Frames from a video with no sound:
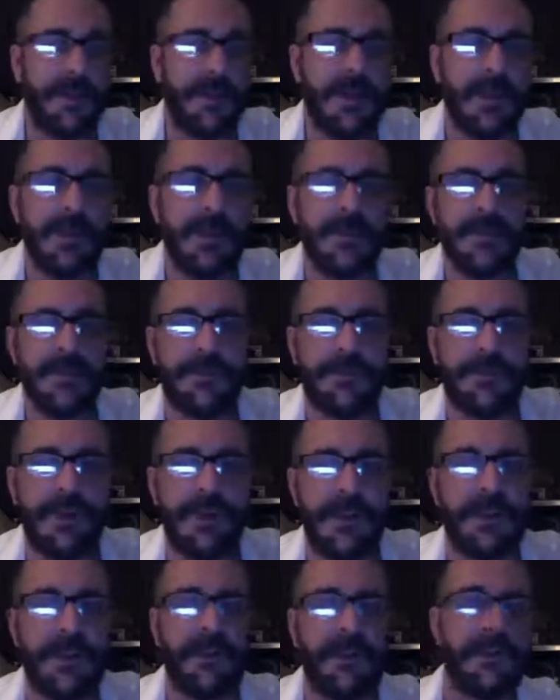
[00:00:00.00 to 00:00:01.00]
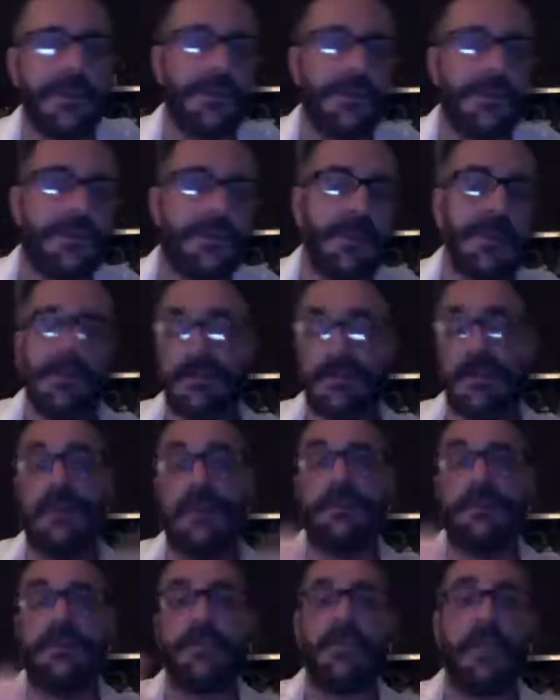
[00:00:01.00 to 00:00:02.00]
video is because things are
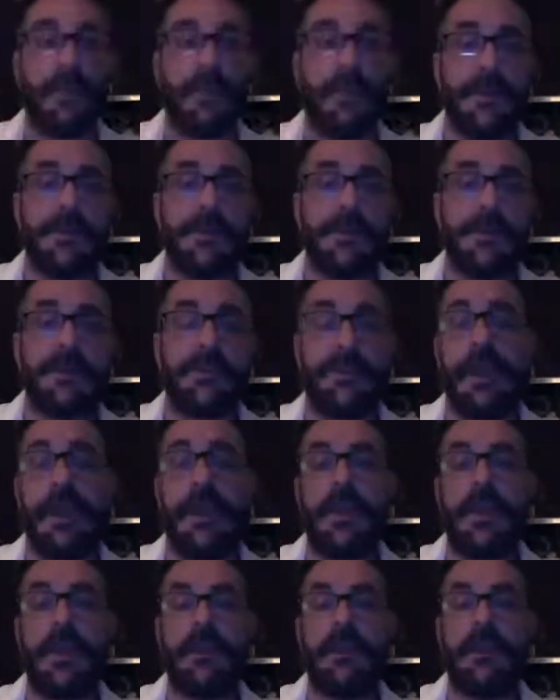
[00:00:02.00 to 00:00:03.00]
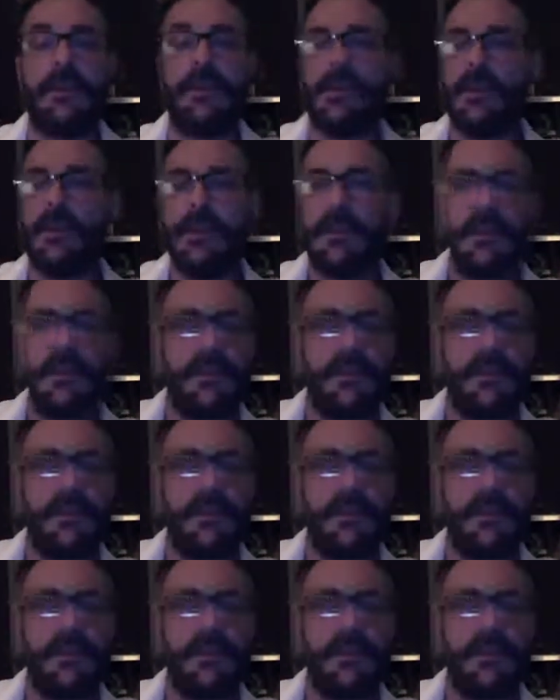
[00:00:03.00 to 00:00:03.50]
coming to a head, like